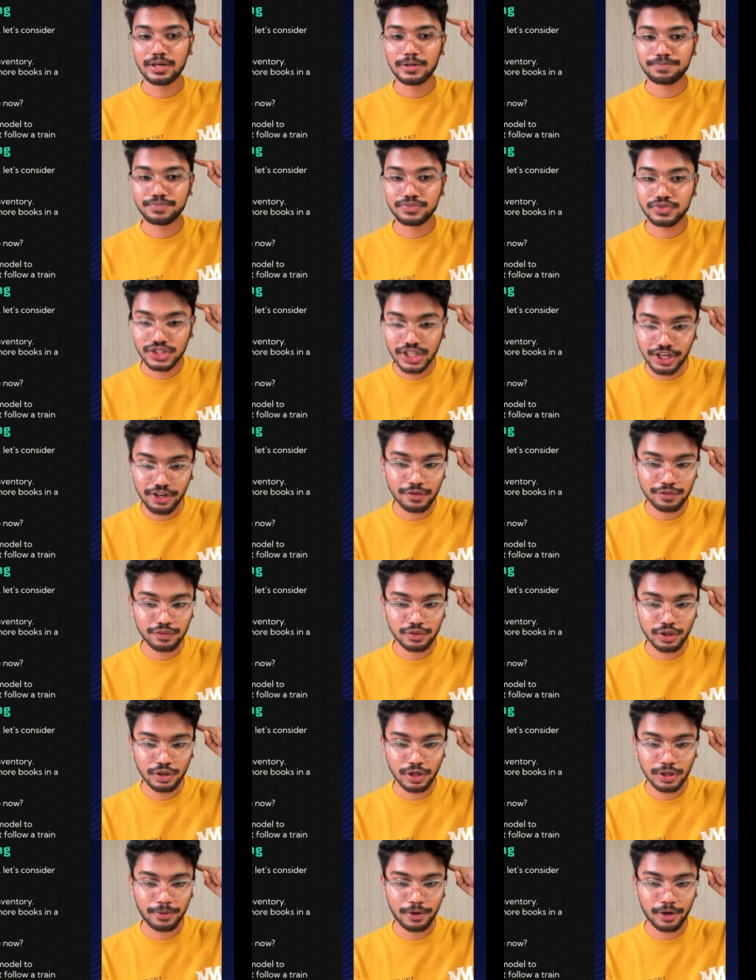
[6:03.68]
chain of
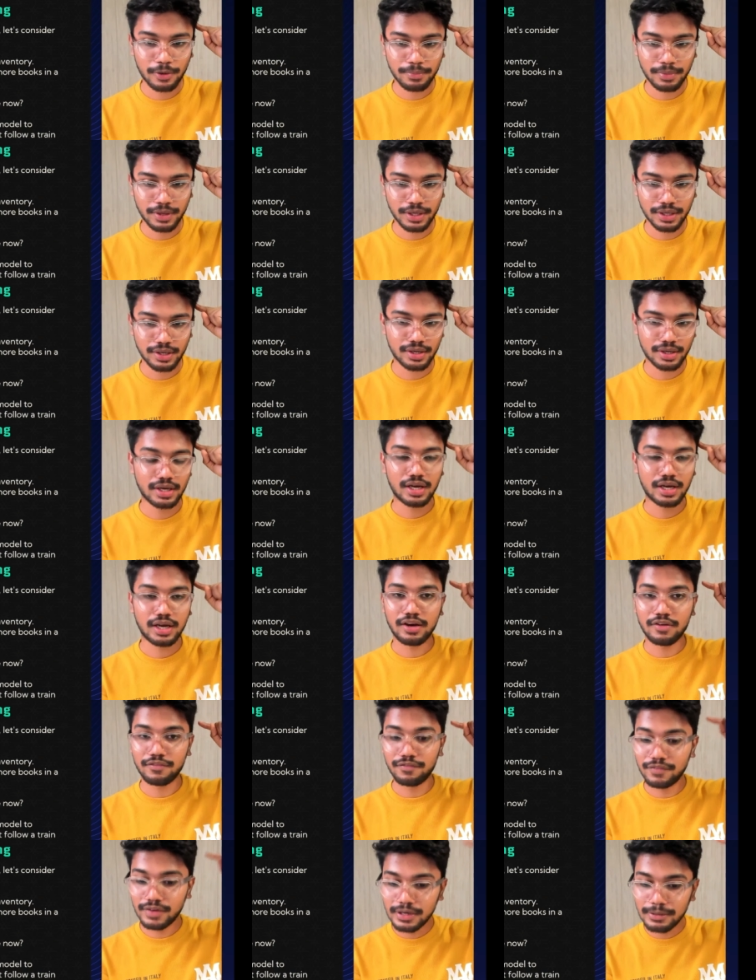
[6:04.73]
thought prompting
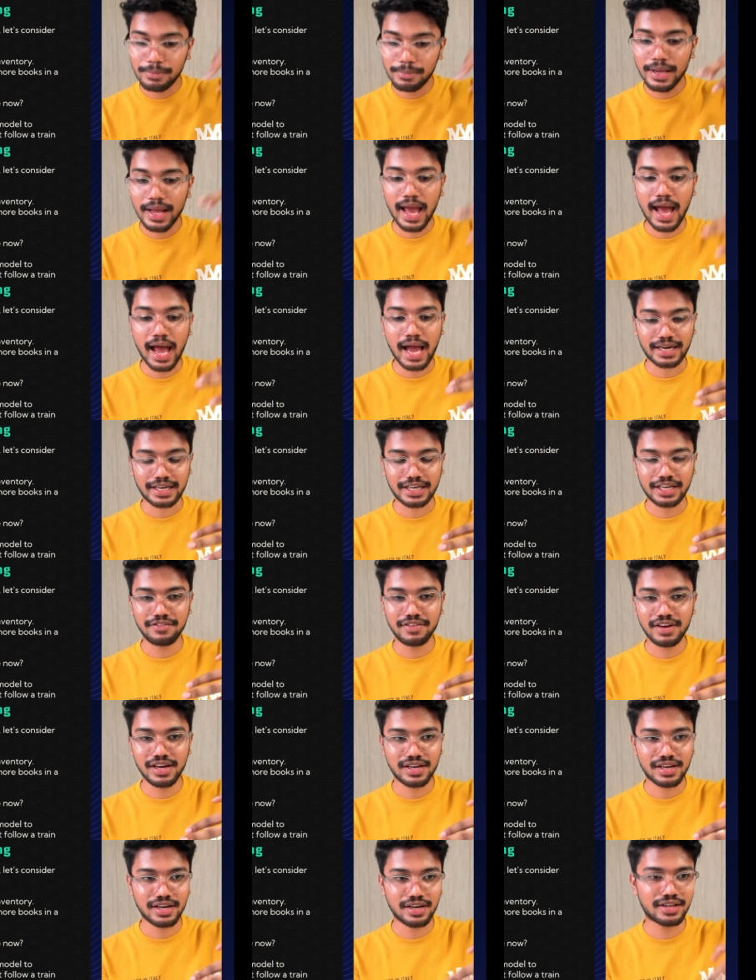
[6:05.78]
will be
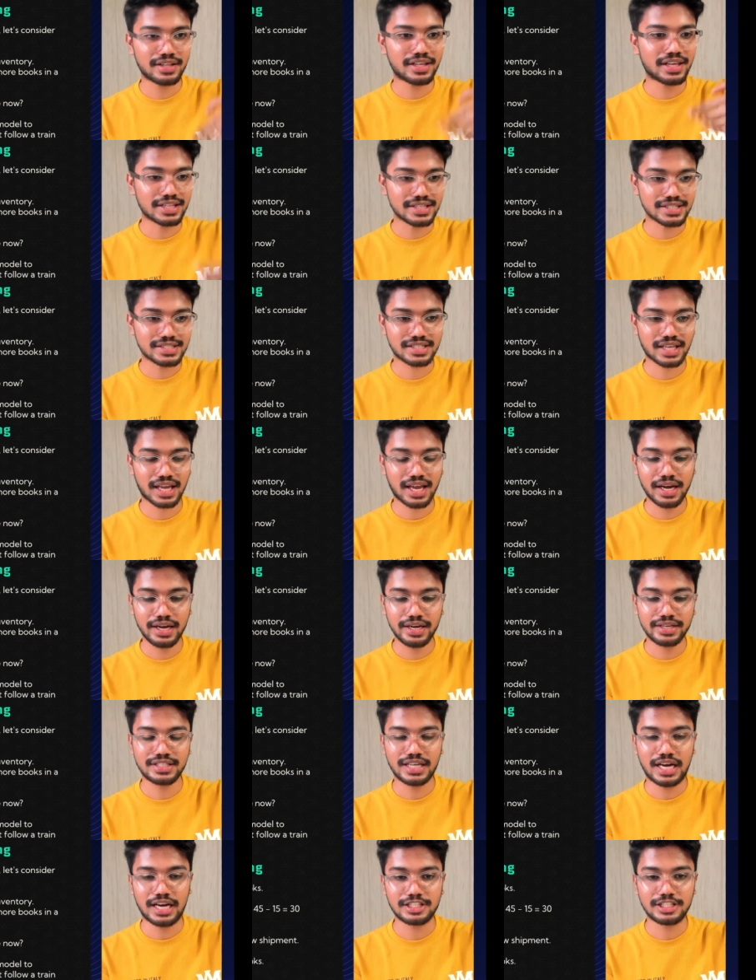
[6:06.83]
activated inside
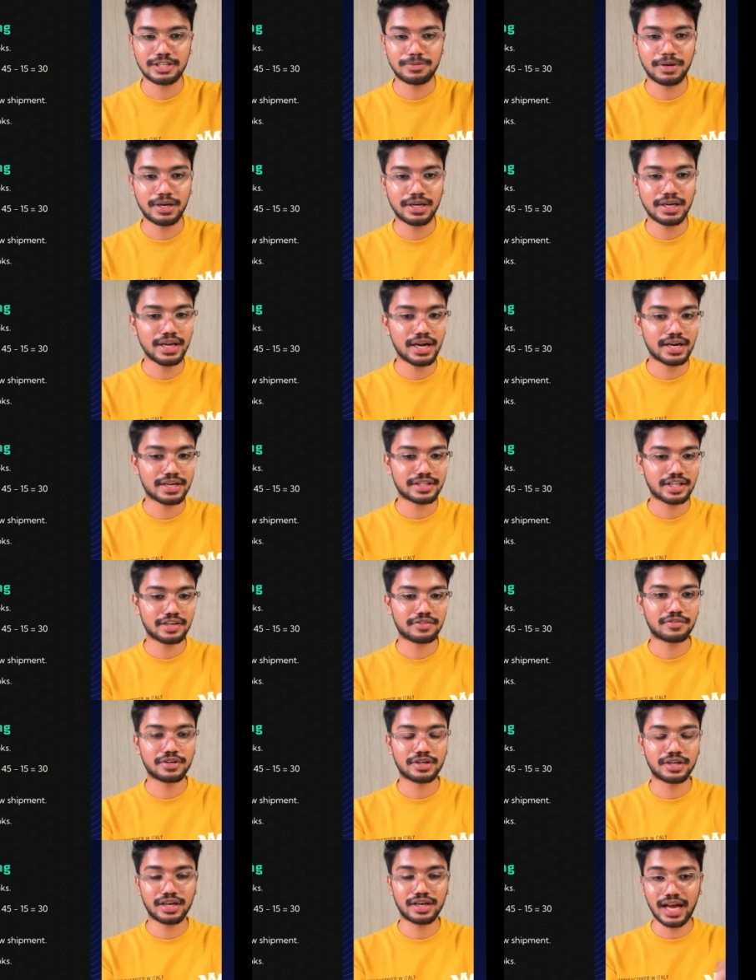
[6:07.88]
ChatGPT, and they
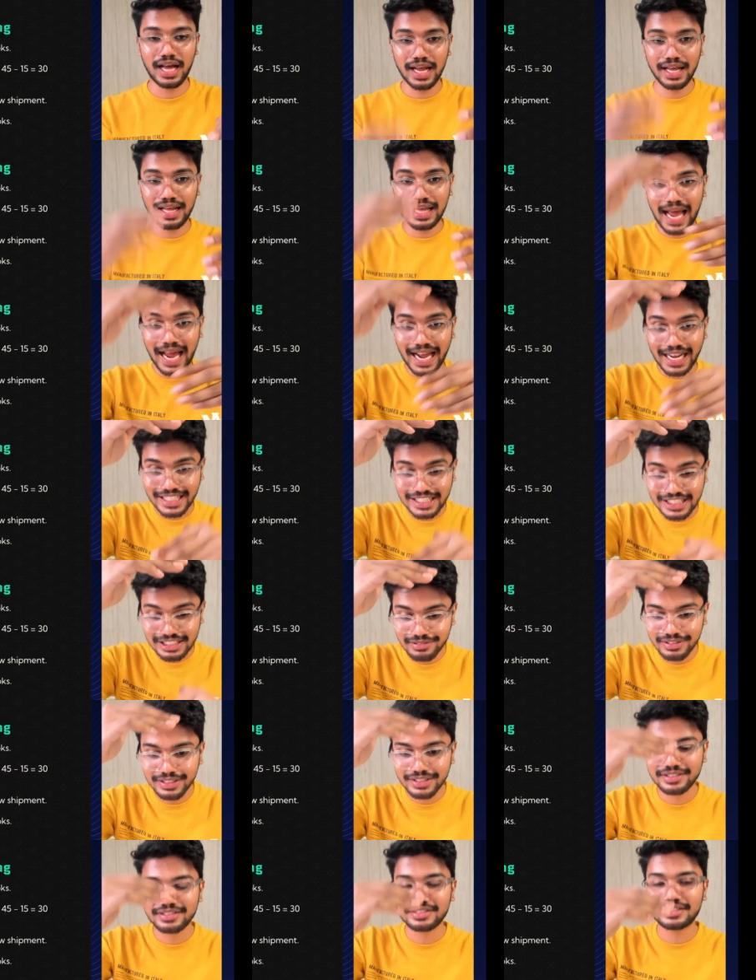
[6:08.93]
would
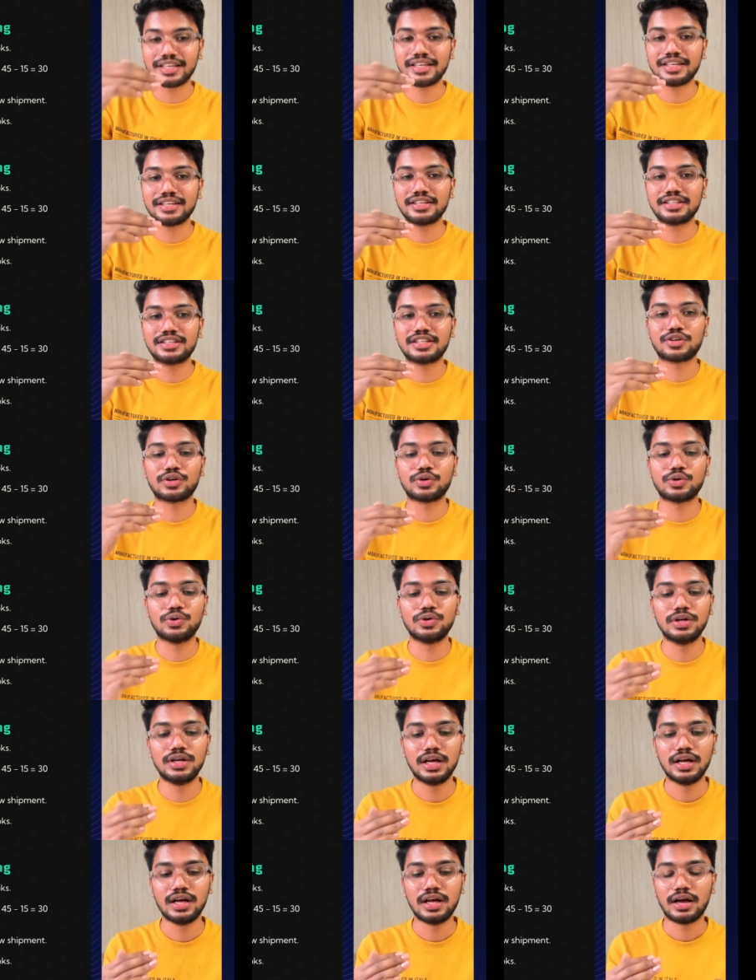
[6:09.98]
actually think the
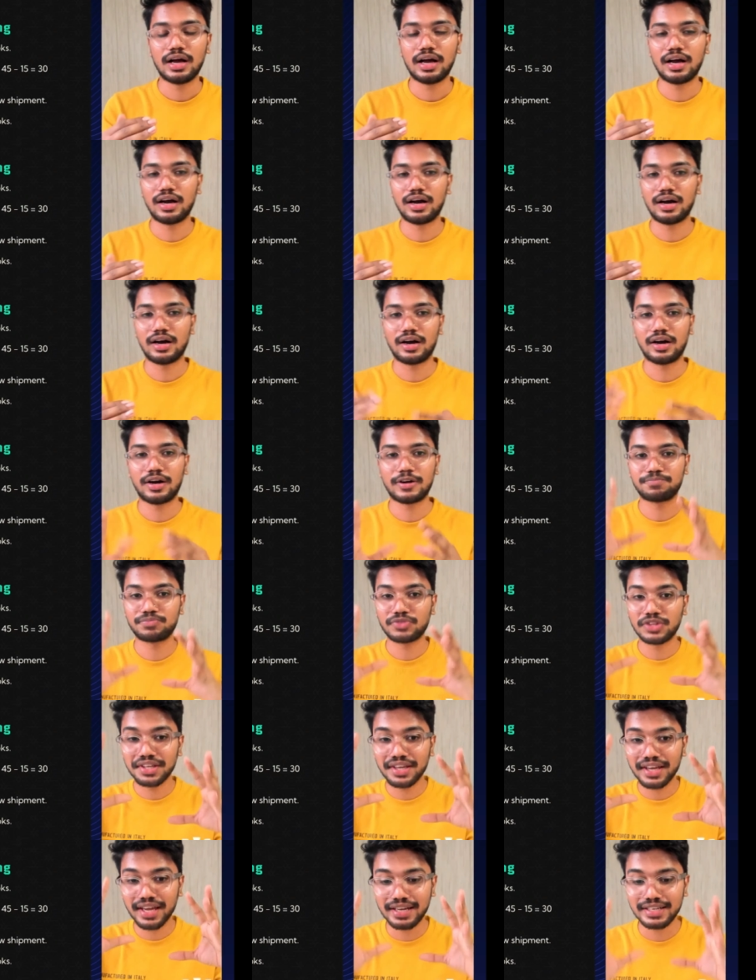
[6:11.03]
whole
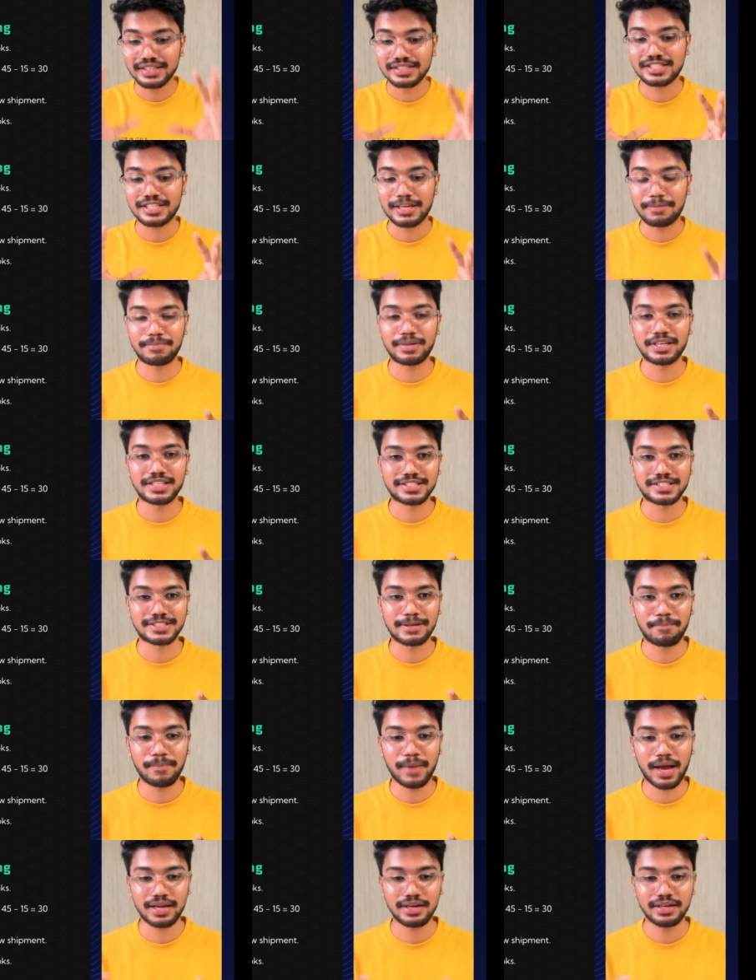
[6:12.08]
thing in step-by-step
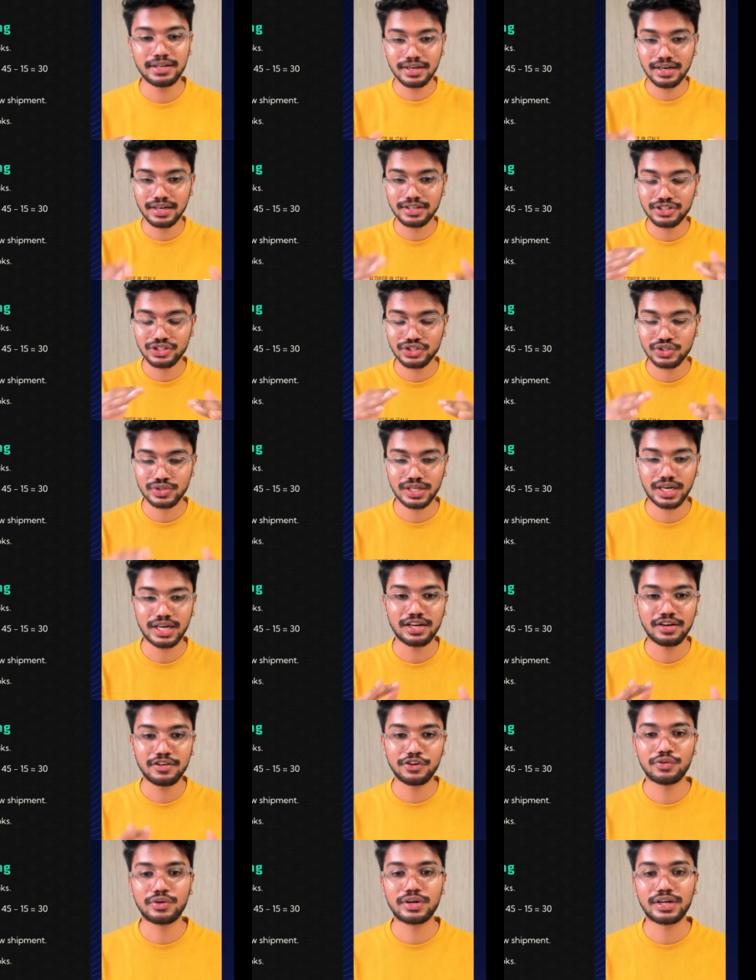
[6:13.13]
manner so that
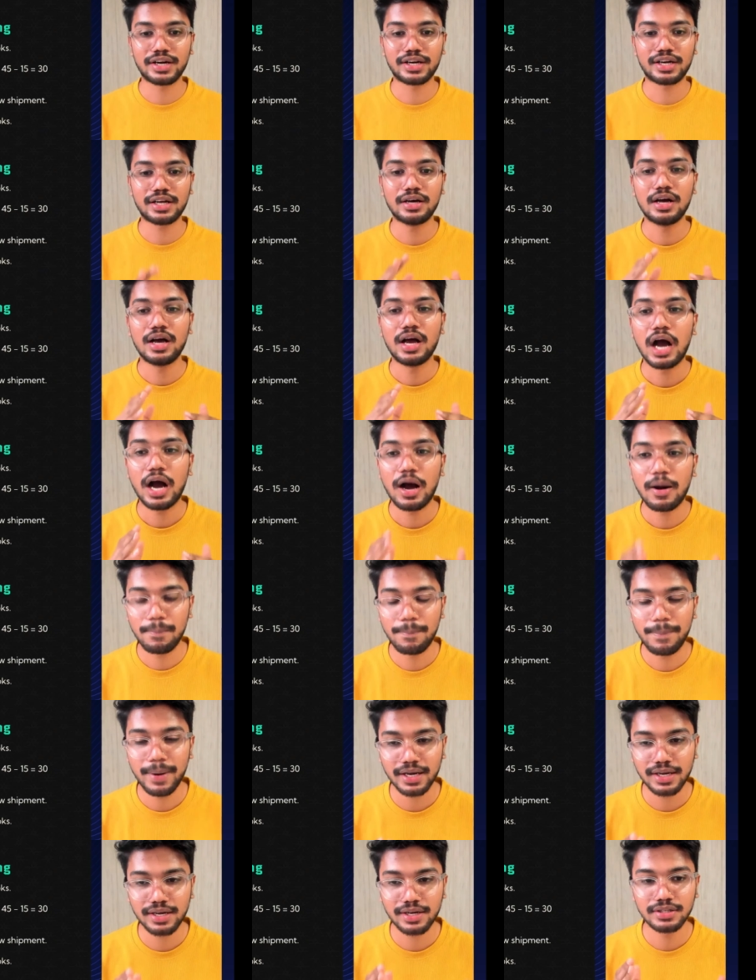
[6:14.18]
you will get a
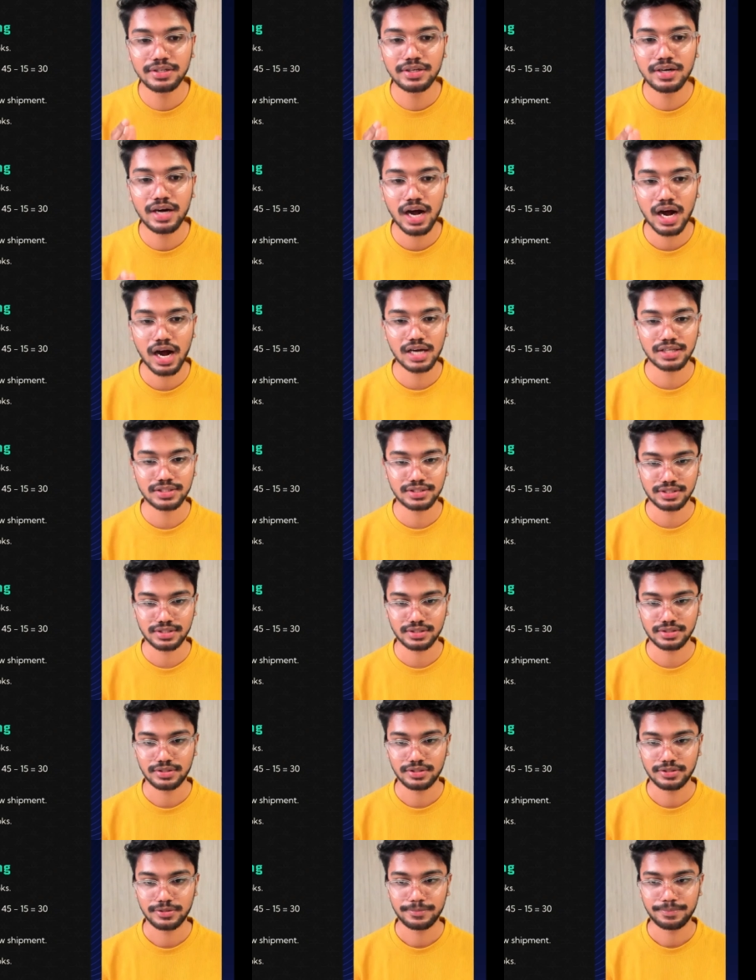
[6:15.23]
better answer.
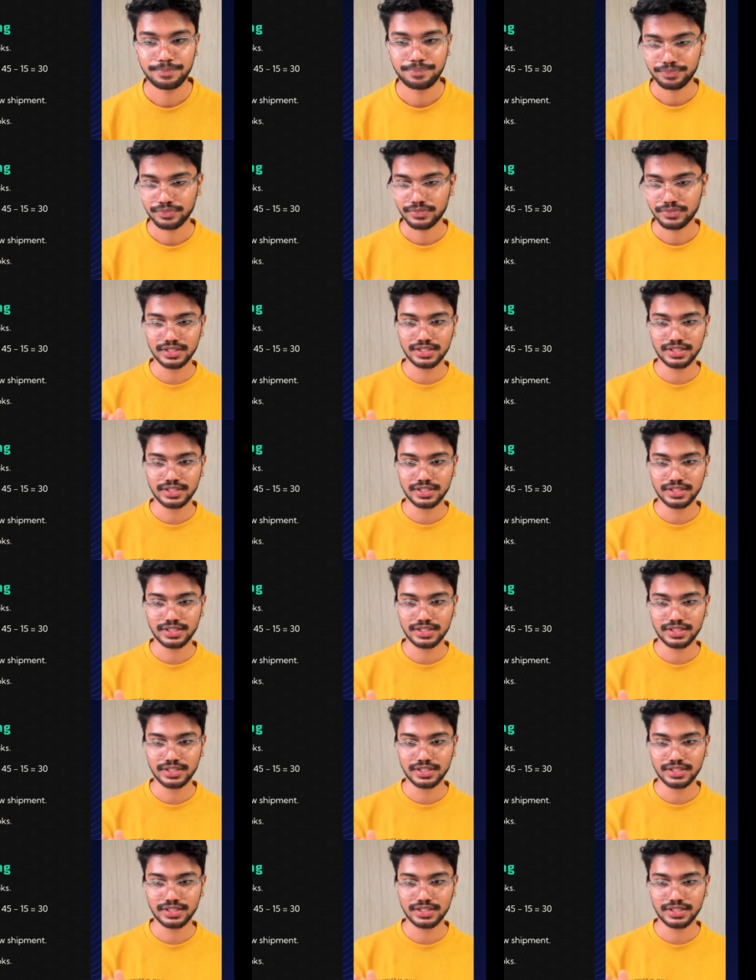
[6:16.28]
That's